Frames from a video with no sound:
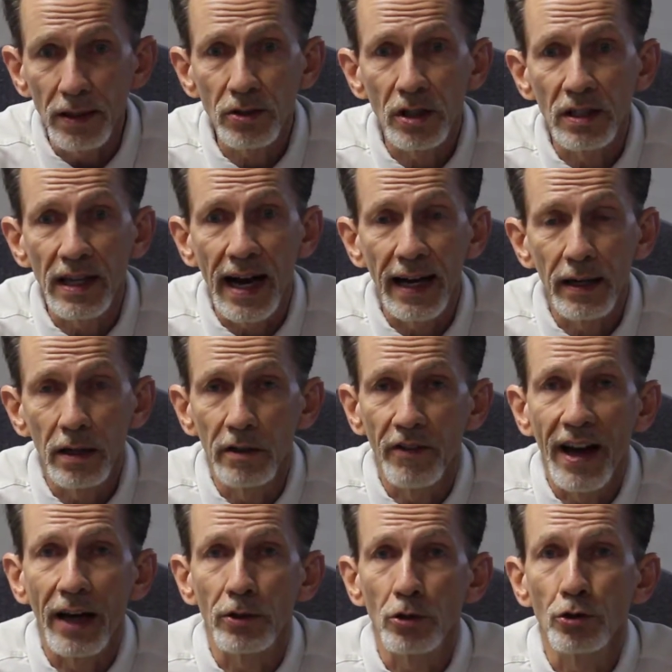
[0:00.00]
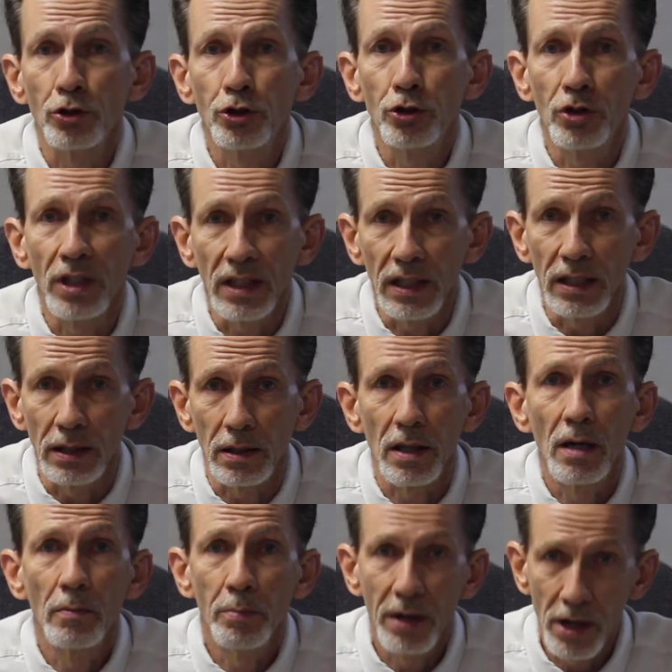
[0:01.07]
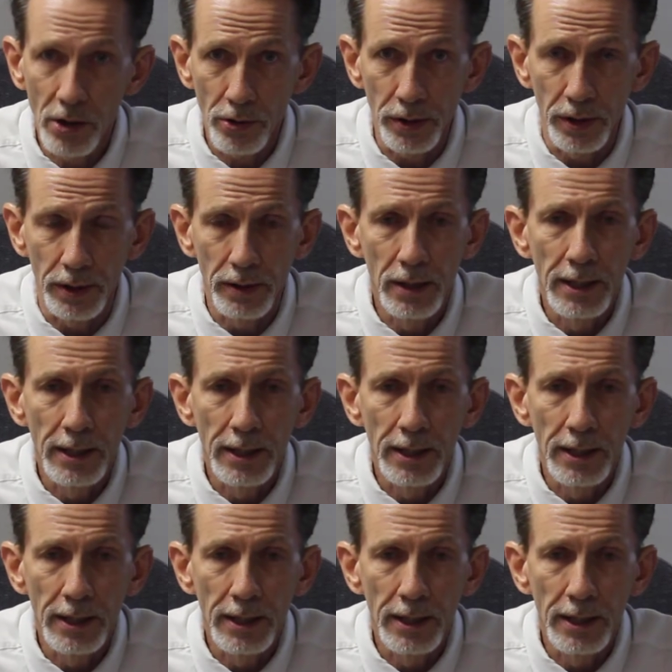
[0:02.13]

it's a diet of how you should eat, period.